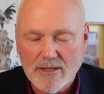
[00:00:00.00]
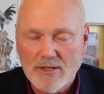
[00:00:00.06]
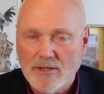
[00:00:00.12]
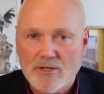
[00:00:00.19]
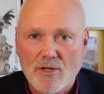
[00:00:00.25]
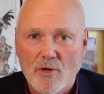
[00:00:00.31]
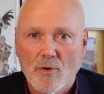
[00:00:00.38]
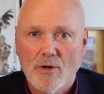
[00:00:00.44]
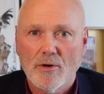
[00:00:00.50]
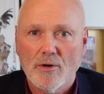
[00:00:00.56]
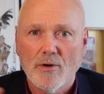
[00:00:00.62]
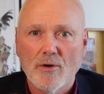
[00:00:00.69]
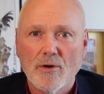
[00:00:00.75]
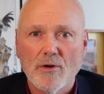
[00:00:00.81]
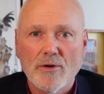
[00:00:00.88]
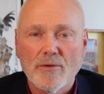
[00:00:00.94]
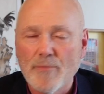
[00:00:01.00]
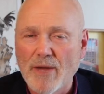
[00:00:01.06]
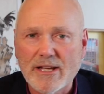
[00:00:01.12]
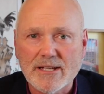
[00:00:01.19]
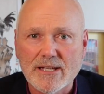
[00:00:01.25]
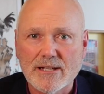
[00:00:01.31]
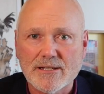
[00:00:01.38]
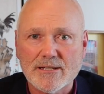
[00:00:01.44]
So,
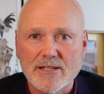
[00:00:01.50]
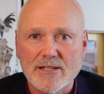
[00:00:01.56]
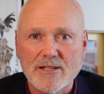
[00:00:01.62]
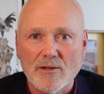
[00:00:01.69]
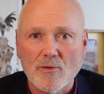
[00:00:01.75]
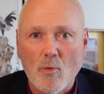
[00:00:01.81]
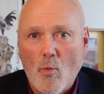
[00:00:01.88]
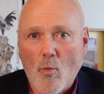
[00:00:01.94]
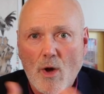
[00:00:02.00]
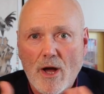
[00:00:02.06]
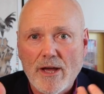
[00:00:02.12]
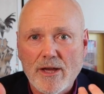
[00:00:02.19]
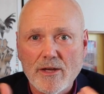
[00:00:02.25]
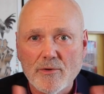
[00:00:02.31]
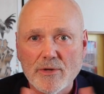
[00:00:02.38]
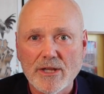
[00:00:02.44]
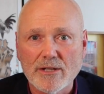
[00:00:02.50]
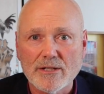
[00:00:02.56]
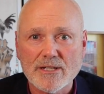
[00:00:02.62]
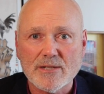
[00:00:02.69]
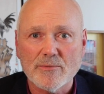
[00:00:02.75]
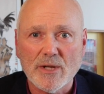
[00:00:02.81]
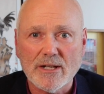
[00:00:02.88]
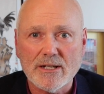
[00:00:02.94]
makes sense, doesn't it? Why are you in the
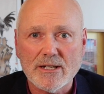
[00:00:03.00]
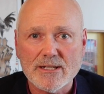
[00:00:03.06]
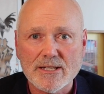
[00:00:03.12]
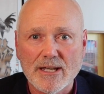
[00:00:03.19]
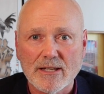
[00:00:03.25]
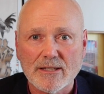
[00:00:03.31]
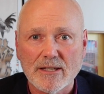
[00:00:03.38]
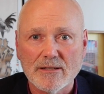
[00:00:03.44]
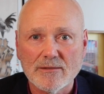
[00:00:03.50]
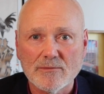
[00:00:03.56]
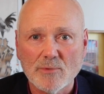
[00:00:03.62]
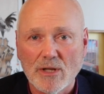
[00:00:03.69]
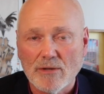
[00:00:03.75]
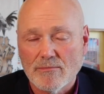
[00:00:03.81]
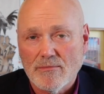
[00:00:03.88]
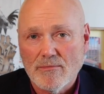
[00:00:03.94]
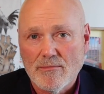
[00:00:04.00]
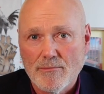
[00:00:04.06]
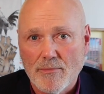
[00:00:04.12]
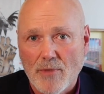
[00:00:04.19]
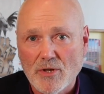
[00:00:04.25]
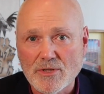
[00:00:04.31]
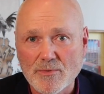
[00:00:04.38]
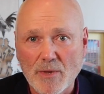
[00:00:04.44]
disability sector? Well,
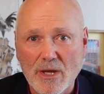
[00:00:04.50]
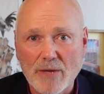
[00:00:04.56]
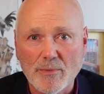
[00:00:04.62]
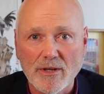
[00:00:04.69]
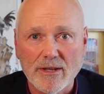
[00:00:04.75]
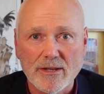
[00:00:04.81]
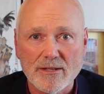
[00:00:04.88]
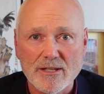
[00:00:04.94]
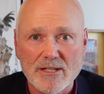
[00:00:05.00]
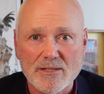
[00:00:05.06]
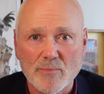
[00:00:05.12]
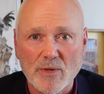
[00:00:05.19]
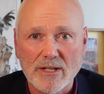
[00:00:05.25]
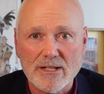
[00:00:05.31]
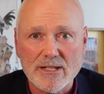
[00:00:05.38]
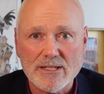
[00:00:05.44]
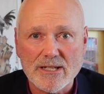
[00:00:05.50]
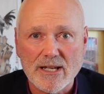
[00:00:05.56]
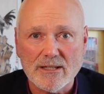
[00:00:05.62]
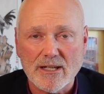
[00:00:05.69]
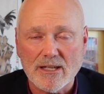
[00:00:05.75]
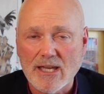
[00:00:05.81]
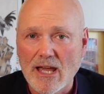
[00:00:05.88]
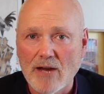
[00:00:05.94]
most people in the disability
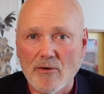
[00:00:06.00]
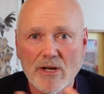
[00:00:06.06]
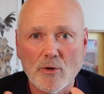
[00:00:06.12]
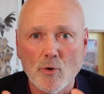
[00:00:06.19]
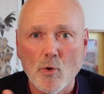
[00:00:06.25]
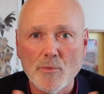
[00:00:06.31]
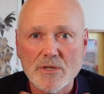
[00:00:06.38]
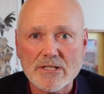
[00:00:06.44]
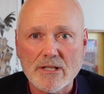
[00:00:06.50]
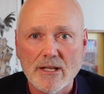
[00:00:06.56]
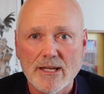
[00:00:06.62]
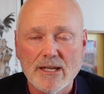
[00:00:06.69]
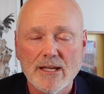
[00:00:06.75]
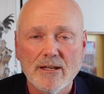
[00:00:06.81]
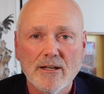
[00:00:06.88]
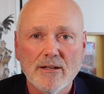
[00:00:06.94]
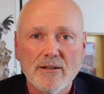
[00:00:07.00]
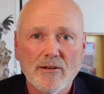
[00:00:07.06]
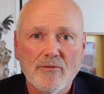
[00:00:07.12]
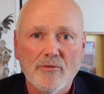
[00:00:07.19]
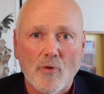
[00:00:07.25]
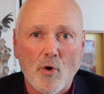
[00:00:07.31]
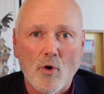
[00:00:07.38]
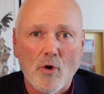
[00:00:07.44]
sector care enormously
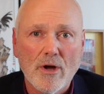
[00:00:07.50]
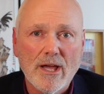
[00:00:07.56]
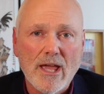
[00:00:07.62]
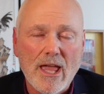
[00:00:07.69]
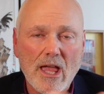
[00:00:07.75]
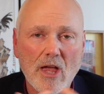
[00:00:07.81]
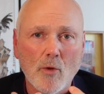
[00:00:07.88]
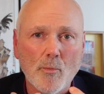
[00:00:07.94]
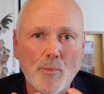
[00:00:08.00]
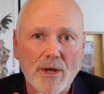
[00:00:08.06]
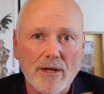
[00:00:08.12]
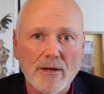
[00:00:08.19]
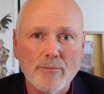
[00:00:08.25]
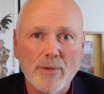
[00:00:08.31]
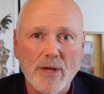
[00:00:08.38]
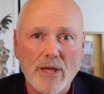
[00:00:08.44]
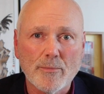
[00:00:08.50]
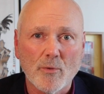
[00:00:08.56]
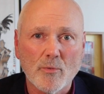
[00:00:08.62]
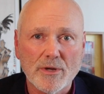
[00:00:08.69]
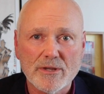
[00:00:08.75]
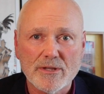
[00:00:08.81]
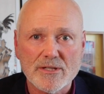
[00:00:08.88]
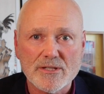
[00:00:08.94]
for helping people
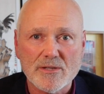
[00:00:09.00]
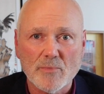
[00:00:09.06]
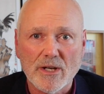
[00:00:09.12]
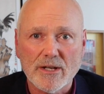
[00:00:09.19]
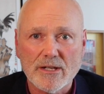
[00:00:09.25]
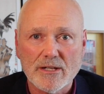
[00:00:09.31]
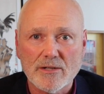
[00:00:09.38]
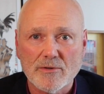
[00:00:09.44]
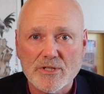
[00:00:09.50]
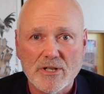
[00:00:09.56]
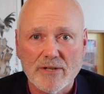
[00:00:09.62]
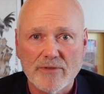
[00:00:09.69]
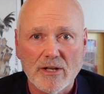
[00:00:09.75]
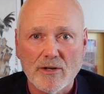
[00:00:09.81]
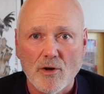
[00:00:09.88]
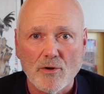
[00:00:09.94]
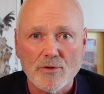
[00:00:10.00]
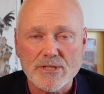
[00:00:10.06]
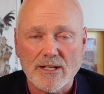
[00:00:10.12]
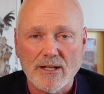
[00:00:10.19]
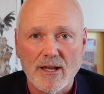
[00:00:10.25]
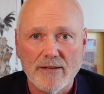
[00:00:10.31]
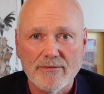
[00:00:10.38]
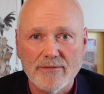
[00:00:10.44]
with disability to achieve their goals
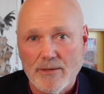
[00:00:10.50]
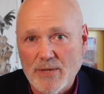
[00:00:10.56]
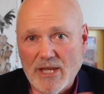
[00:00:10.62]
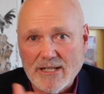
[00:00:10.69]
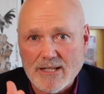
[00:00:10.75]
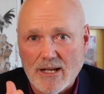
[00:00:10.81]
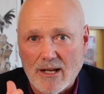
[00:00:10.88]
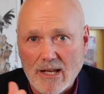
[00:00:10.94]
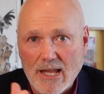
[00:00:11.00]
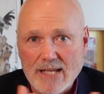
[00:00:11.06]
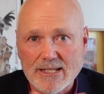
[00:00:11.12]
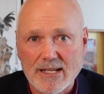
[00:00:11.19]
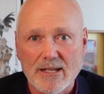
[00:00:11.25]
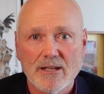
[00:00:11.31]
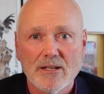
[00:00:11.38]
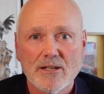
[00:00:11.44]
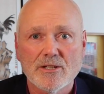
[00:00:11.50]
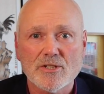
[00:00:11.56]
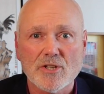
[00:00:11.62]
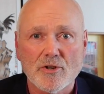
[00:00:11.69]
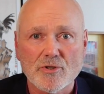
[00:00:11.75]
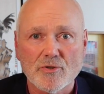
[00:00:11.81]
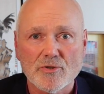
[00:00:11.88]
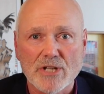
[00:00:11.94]
in life. I mean, that's a classic
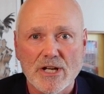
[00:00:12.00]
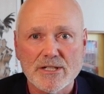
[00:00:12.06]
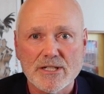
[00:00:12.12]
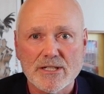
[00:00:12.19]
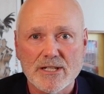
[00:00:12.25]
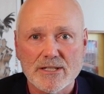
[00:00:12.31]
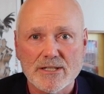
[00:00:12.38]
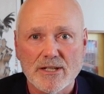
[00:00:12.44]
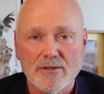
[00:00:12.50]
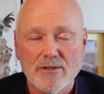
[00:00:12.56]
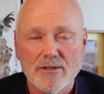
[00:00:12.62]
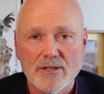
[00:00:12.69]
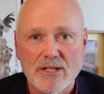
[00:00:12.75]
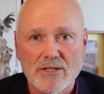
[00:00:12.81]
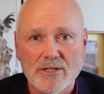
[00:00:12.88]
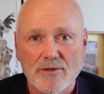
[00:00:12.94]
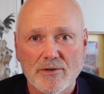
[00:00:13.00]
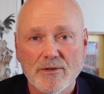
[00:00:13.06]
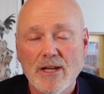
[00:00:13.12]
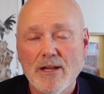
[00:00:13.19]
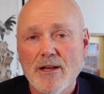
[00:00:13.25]
social justice issue.